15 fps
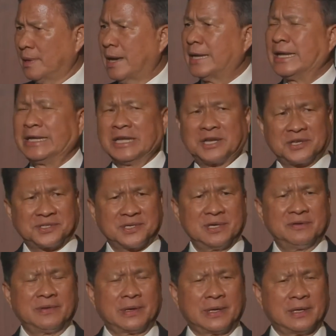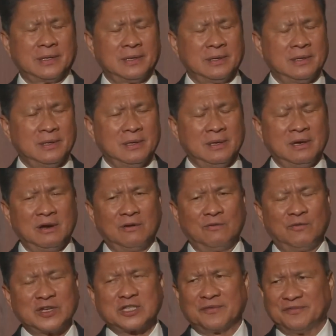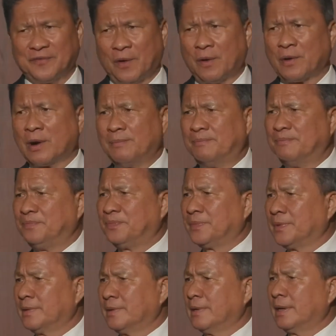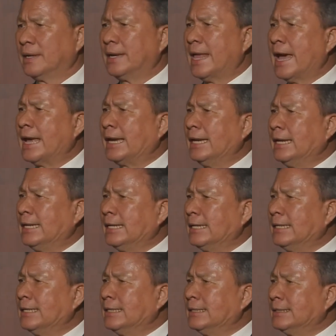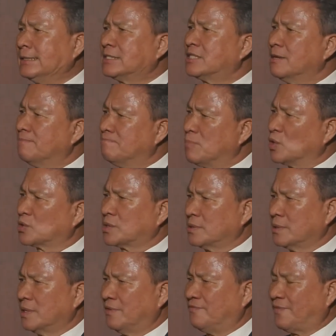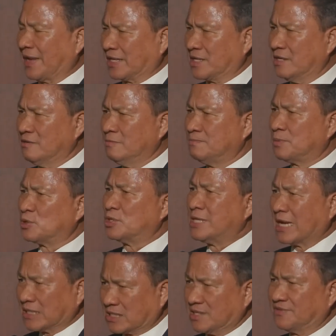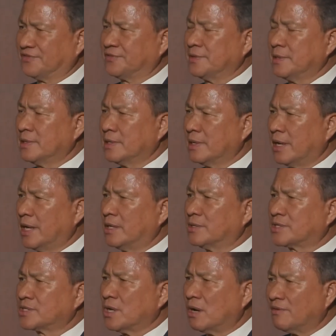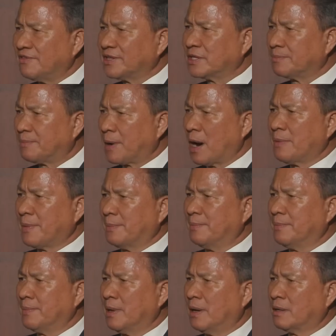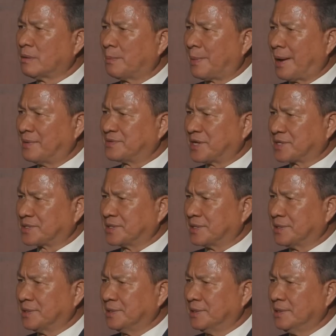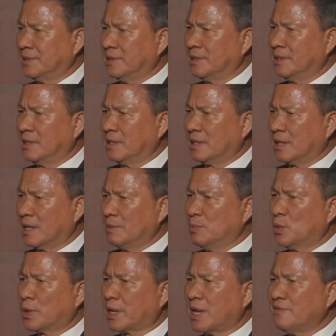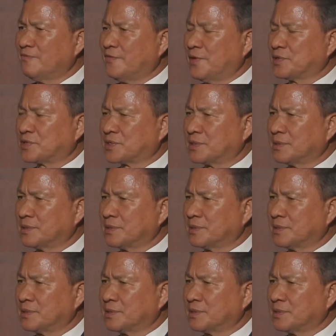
And they did a survey, which forum that is the most effective, productive in solving the problem of the private sector. Kimura came first.